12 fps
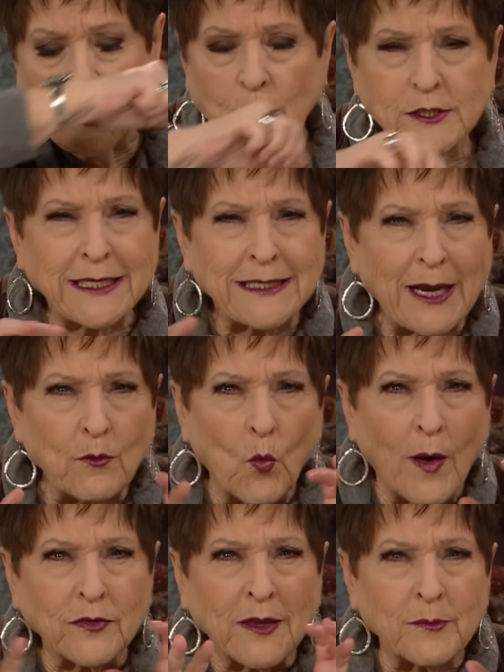because he doesn't
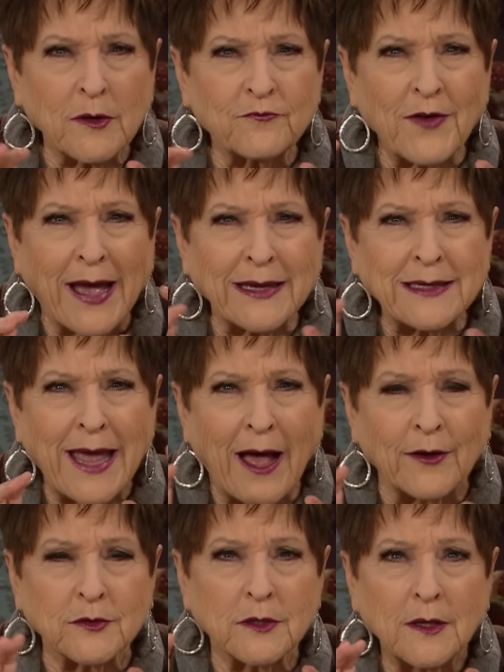want them to find
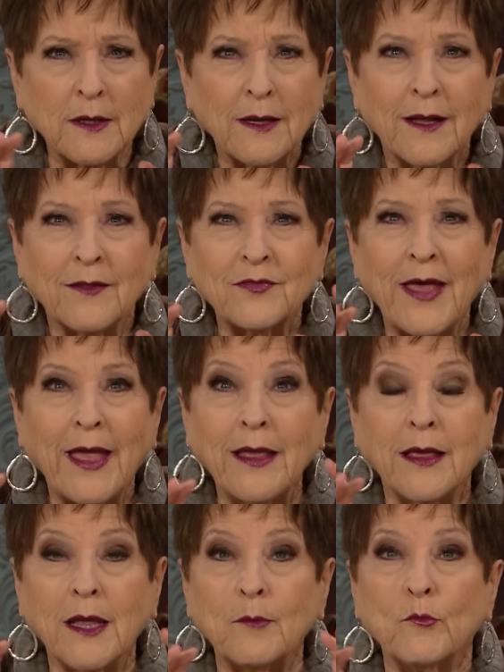out they
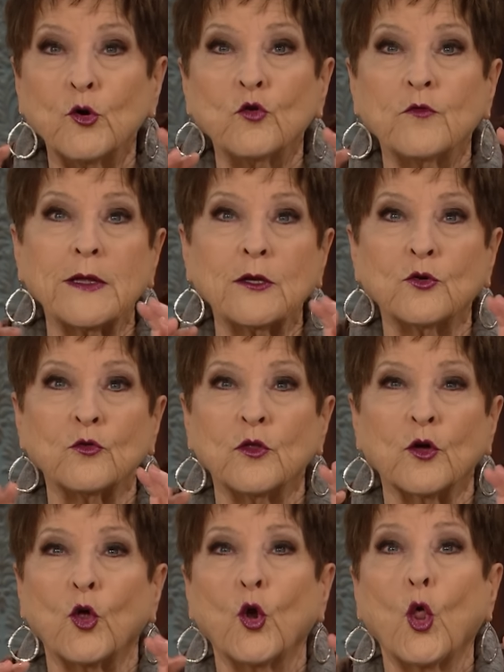can move into
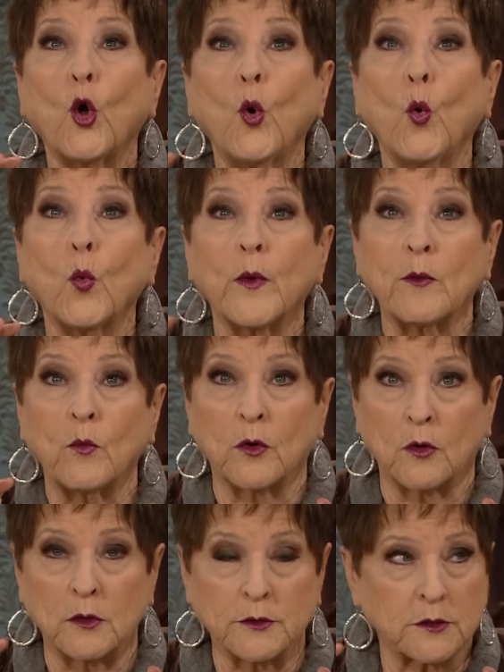the glory. That they're
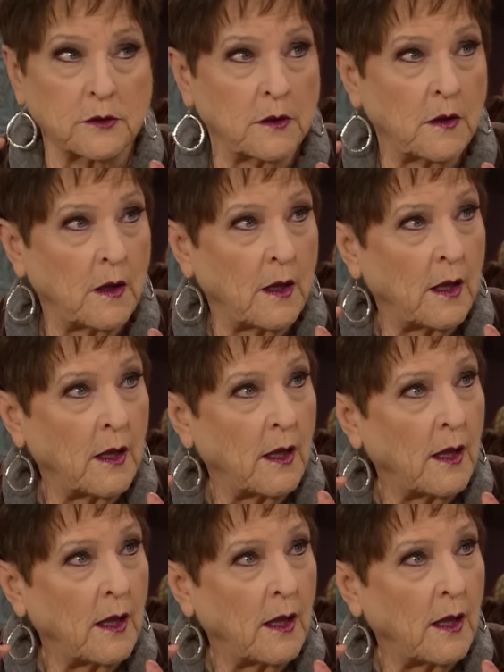world. free from